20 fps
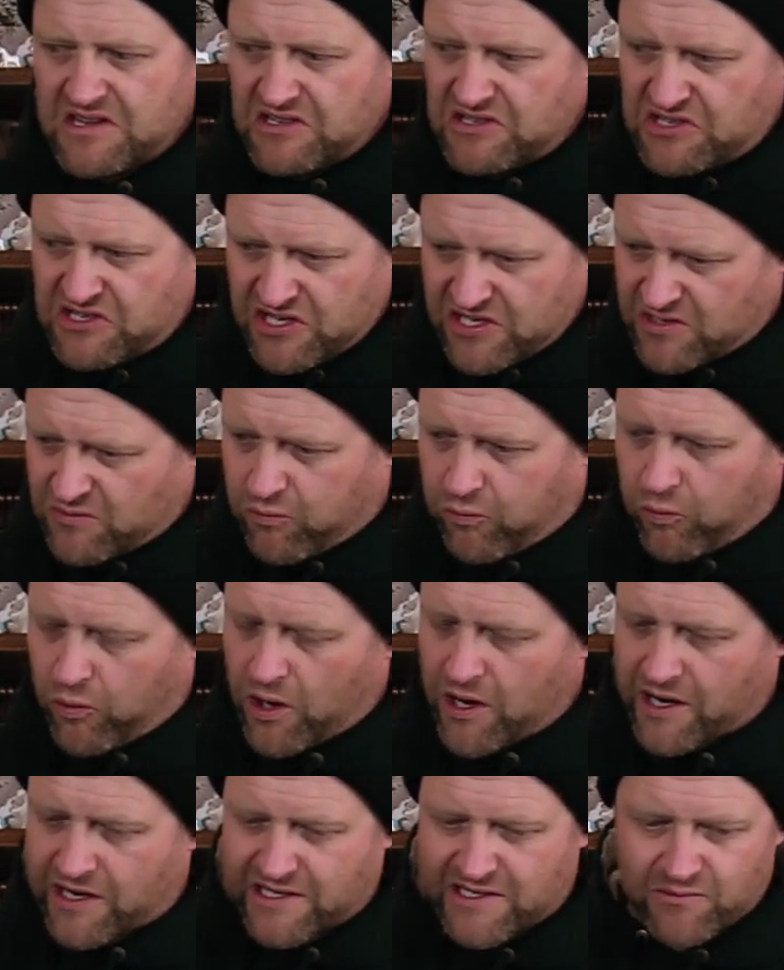just
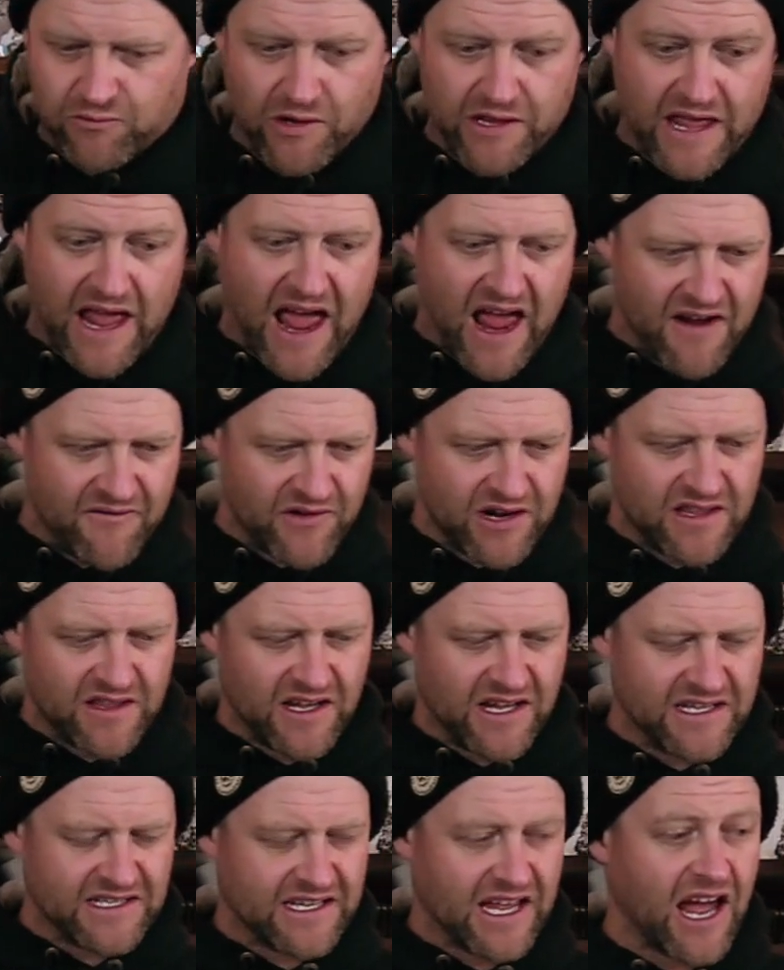works with
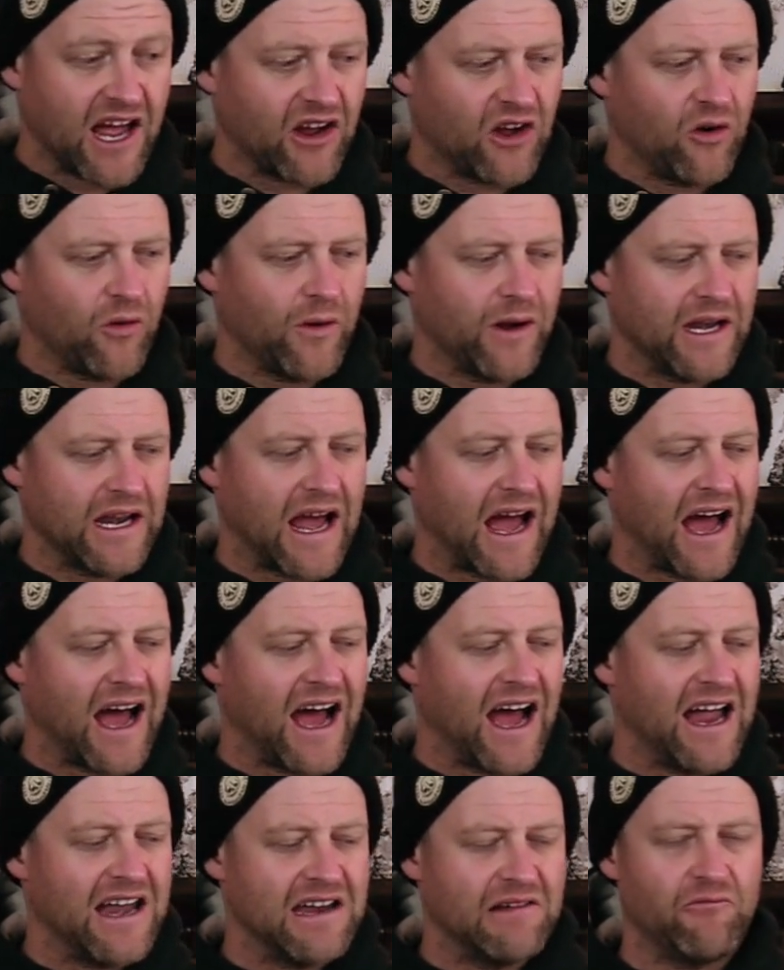everything it's got going
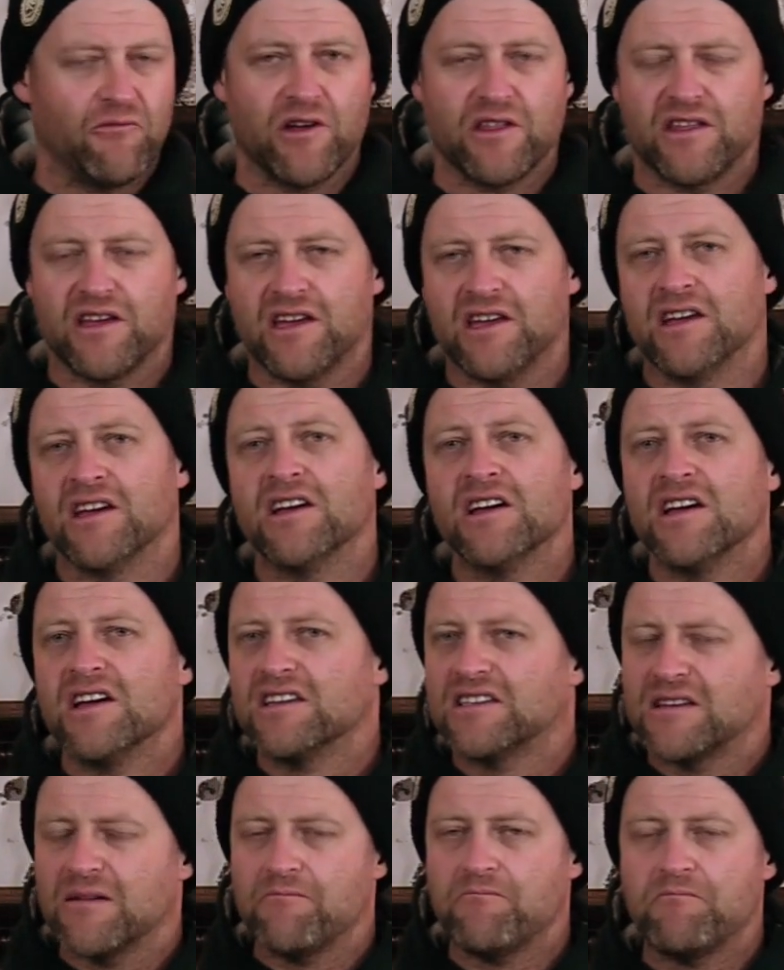on with it
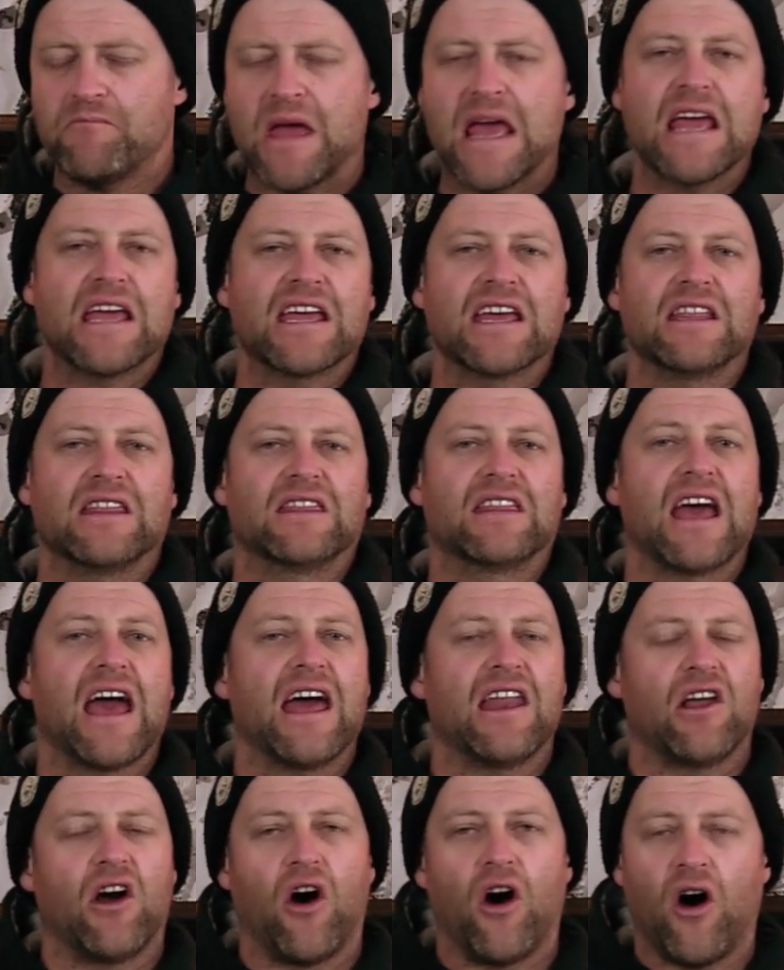to make it
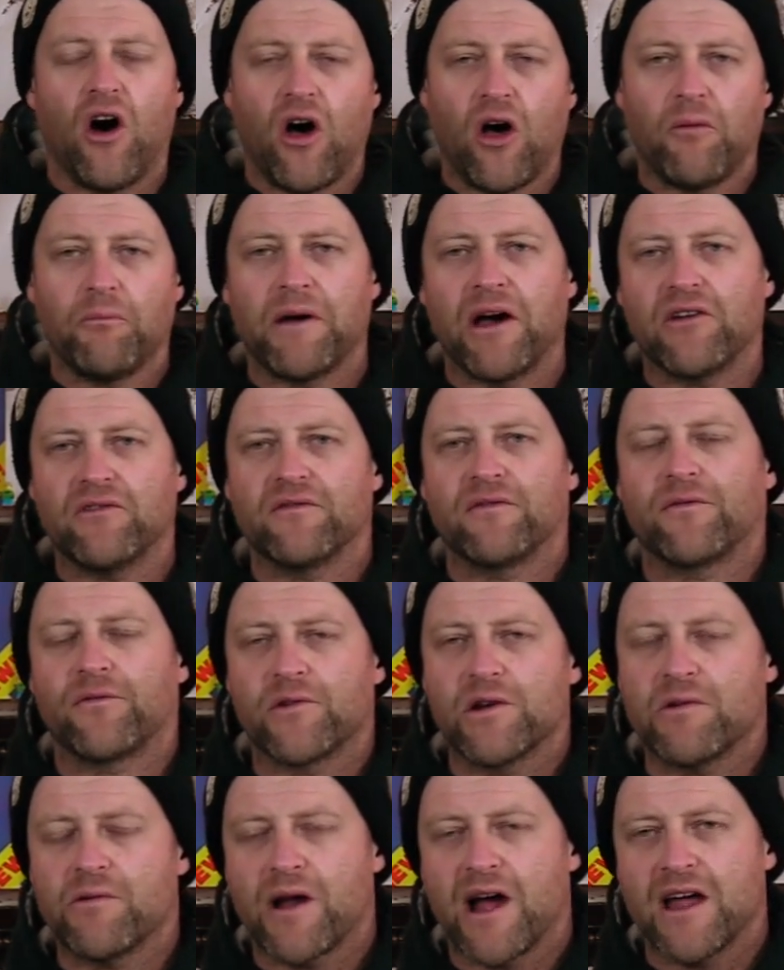that all-mountain
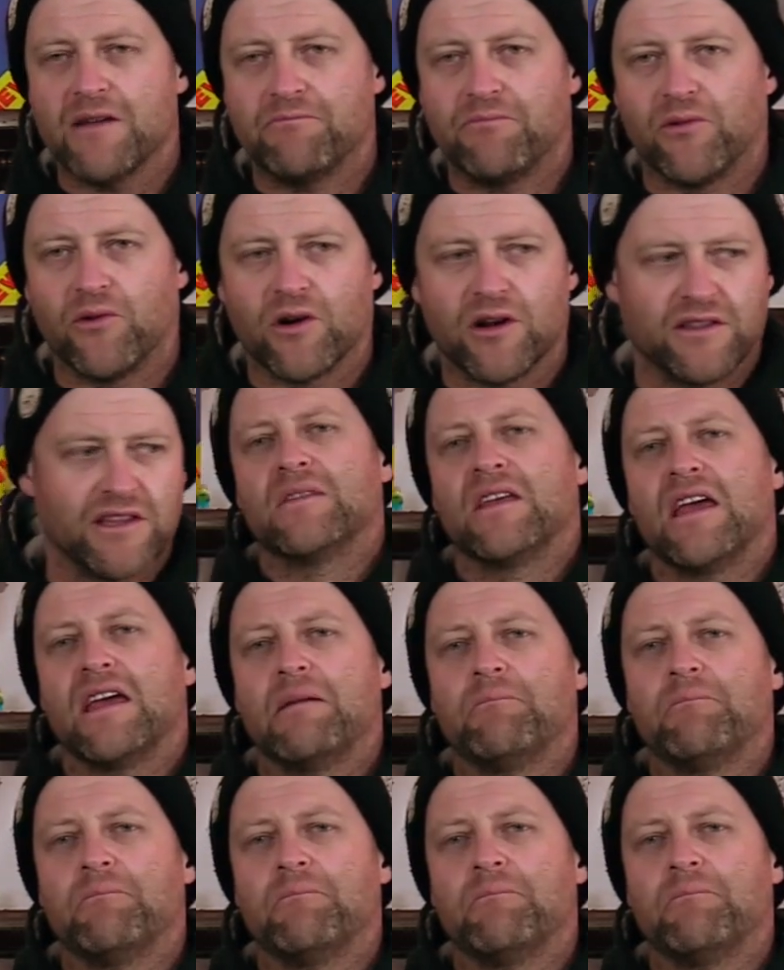freeride board,